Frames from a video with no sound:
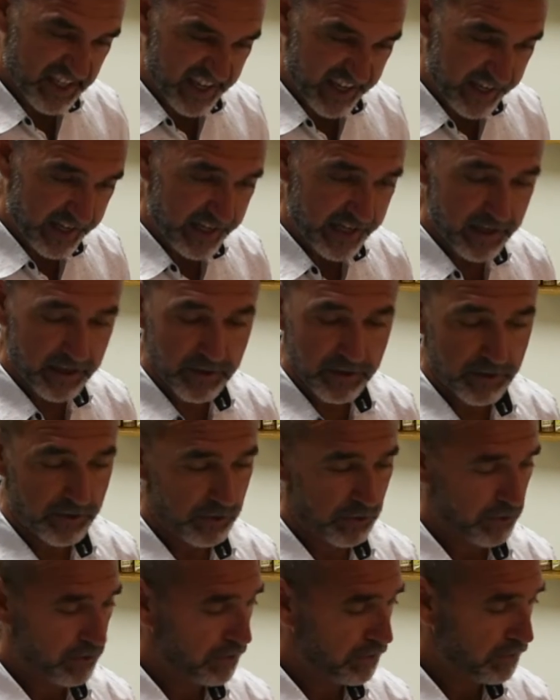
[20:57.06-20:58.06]
ghee,
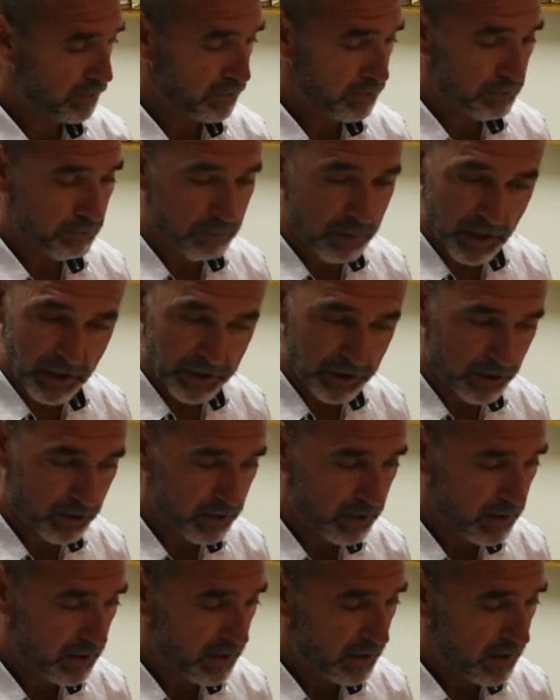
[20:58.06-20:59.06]
you can use
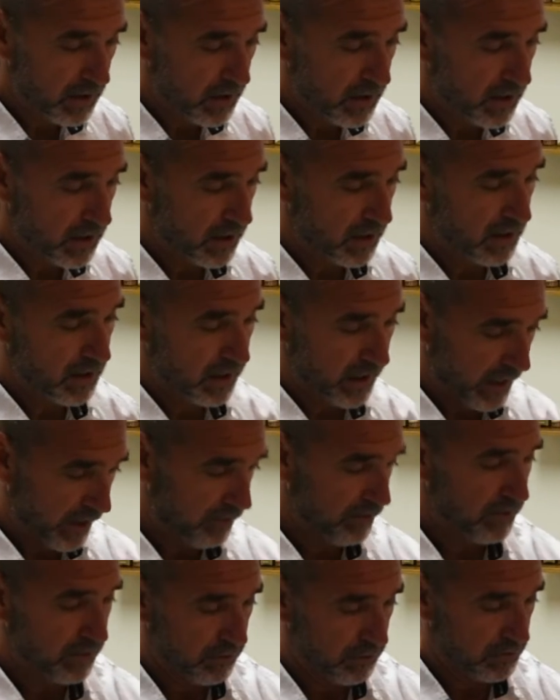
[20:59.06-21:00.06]
butter.
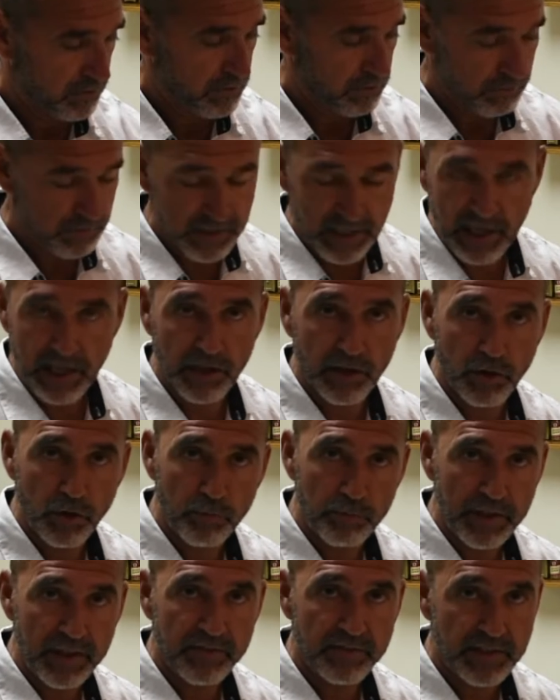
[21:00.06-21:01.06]
I've used some
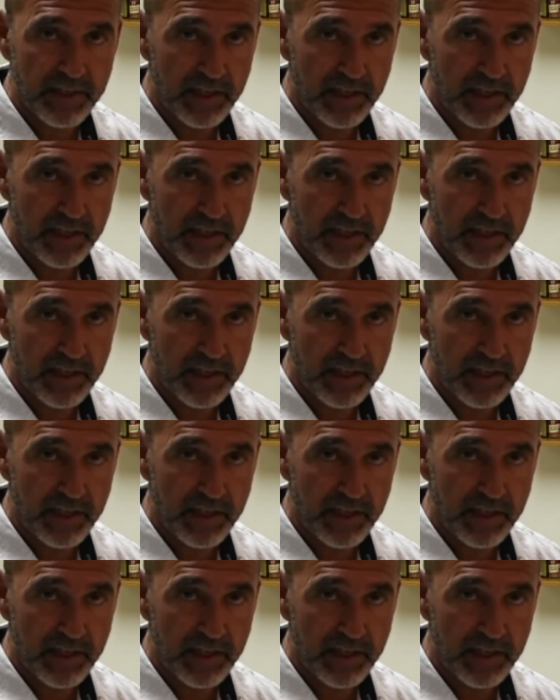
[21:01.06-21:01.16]
tallow, beef